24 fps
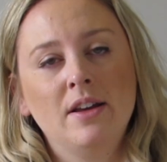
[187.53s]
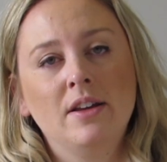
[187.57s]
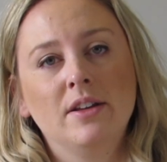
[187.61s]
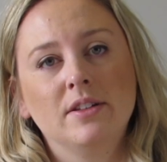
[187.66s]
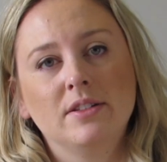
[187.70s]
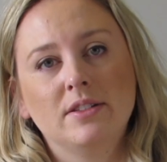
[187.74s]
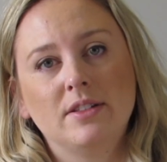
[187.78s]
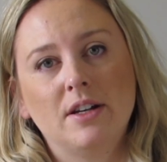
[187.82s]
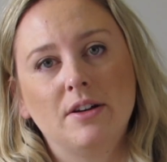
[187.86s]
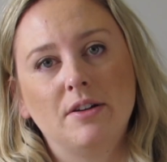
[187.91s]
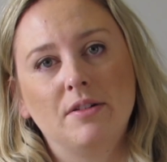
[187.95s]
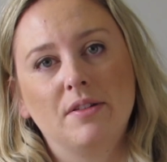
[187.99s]

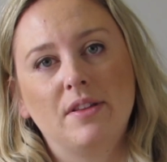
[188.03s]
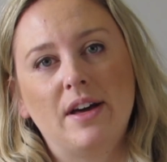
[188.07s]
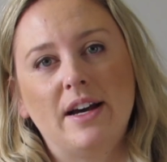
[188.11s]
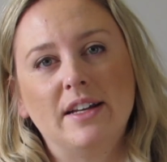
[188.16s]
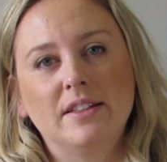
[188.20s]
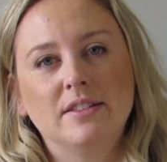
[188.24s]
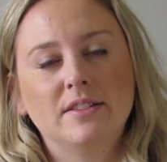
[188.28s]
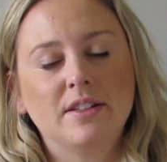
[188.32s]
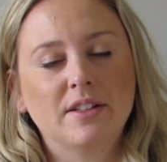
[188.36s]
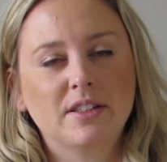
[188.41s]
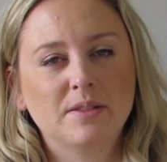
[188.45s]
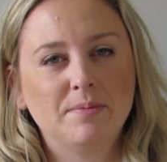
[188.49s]
So
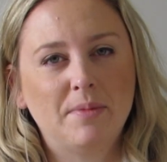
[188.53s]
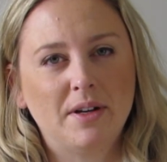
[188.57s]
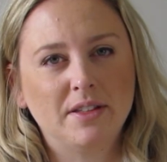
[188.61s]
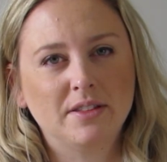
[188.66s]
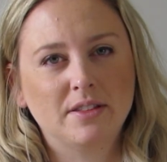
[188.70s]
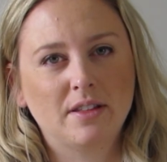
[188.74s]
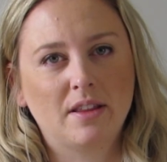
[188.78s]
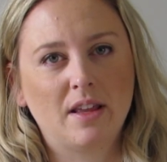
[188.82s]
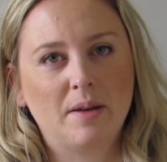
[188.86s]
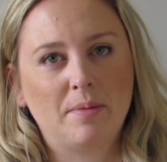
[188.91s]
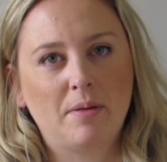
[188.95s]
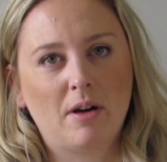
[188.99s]
that 6 months
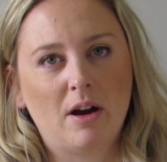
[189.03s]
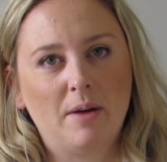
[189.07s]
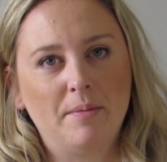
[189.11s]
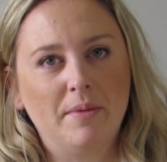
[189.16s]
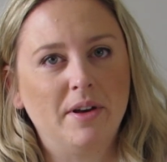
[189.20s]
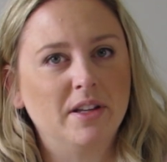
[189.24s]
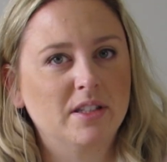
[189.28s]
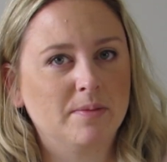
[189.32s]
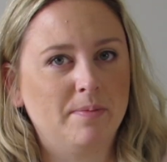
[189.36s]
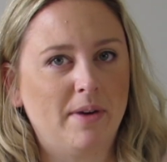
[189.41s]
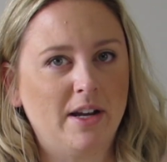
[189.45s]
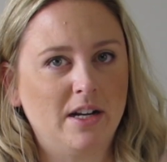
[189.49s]
that they
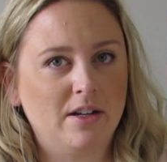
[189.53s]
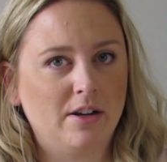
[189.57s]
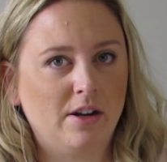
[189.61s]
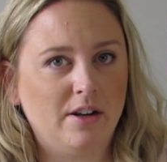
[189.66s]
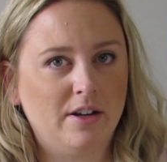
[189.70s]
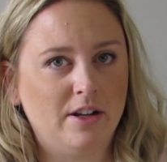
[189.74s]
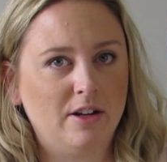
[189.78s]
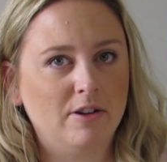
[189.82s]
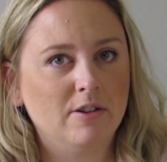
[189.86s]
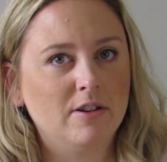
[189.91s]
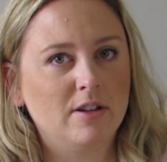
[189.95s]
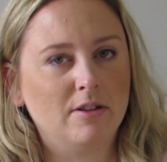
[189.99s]
promised might turn
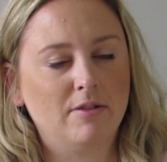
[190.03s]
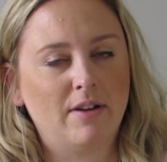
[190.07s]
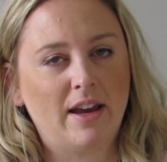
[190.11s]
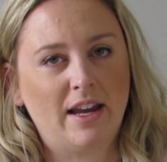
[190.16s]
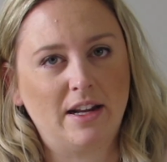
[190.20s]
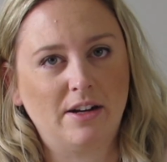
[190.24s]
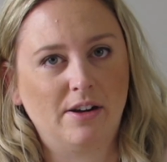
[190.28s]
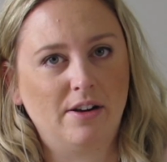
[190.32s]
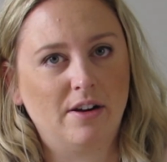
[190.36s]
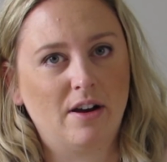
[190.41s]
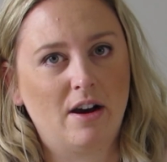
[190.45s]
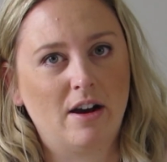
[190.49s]
into
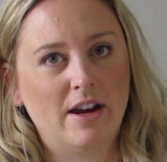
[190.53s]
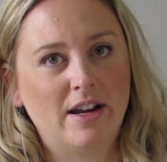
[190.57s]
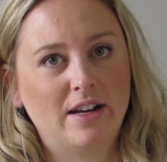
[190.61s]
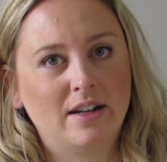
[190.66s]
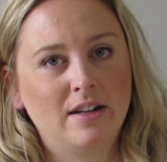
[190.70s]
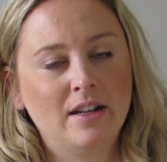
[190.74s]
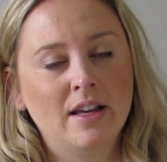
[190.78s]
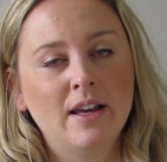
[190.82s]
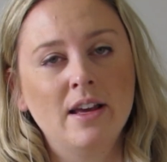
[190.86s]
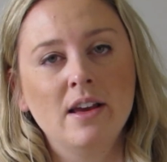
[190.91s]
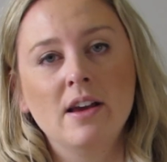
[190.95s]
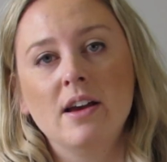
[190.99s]
8 or 9,
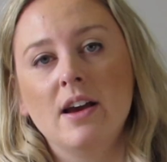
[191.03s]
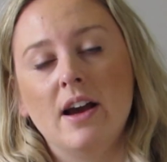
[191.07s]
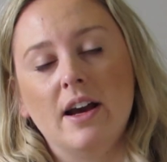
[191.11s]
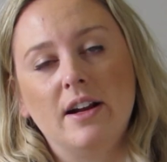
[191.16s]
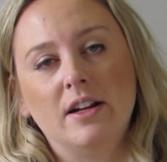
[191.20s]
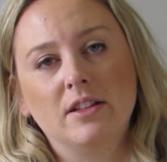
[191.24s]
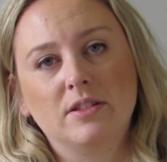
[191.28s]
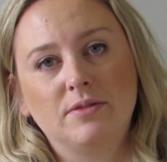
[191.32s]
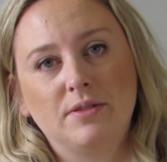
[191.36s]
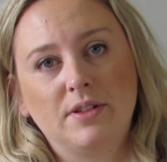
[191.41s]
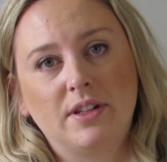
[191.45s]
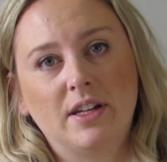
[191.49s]
and
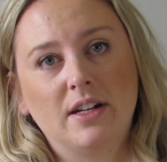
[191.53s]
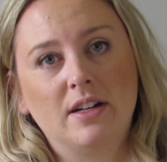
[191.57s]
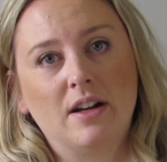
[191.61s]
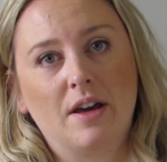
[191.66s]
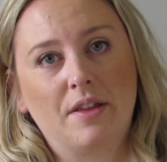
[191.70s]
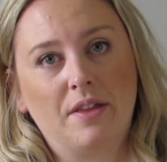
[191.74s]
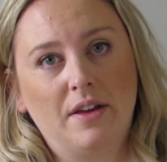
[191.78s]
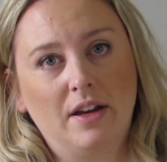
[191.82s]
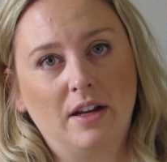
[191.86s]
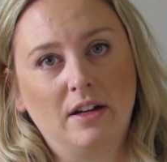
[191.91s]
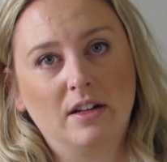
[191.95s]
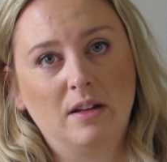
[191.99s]
it's really
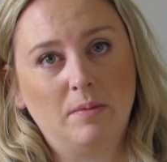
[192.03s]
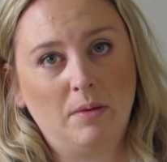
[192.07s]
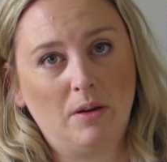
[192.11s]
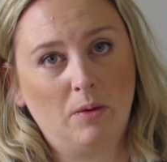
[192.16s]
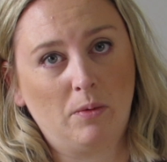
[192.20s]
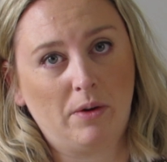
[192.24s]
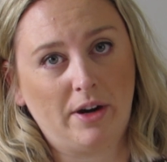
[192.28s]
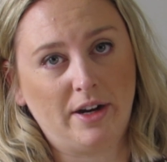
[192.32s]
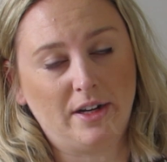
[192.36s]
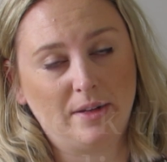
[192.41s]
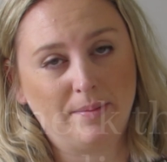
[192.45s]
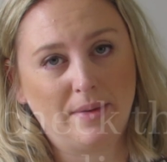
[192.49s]
nothing to be
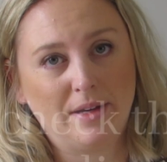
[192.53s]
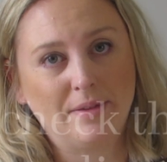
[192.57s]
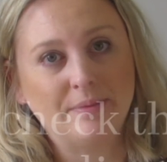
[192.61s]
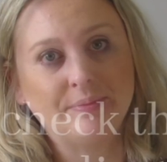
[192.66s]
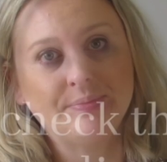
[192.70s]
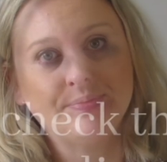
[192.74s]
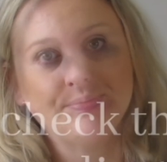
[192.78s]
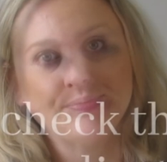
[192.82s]
worried about.